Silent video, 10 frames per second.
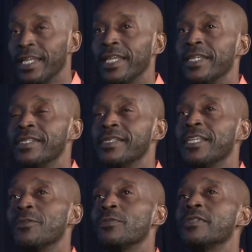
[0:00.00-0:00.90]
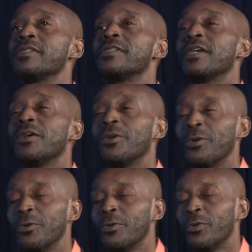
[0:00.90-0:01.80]
is it was
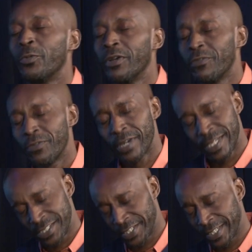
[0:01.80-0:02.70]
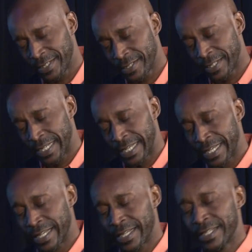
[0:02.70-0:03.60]
so refreshing.
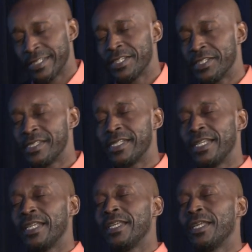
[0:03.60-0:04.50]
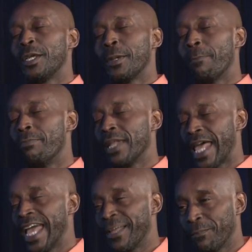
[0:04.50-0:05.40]
To see
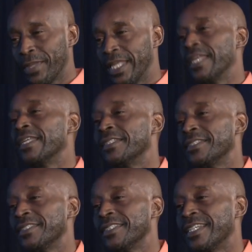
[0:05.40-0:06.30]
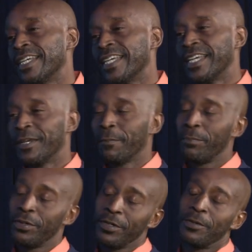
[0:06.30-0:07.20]
black men
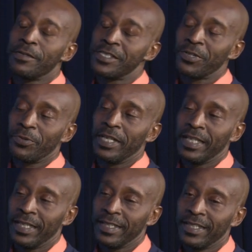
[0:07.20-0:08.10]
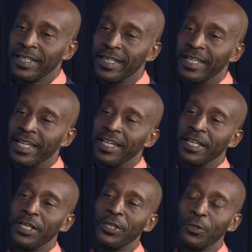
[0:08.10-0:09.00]
put on screen in a
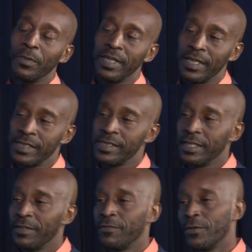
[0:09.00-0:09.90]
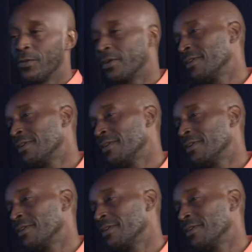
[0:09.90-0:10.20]
humanistic form,